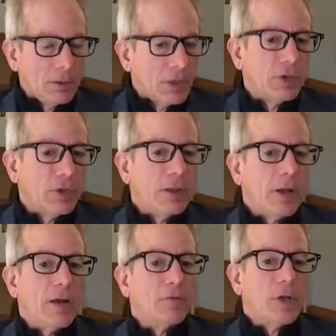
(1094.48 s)
doesn't
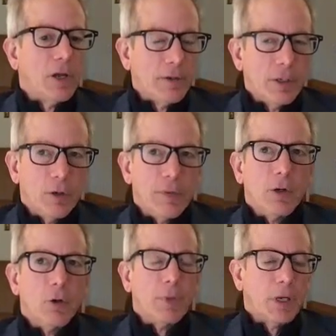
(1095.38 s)
have time, they
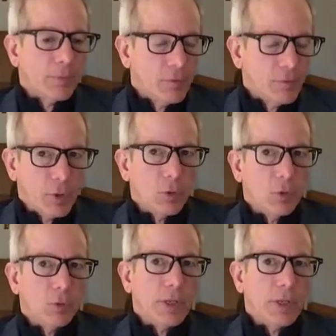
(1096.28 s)
don't pick up the phone,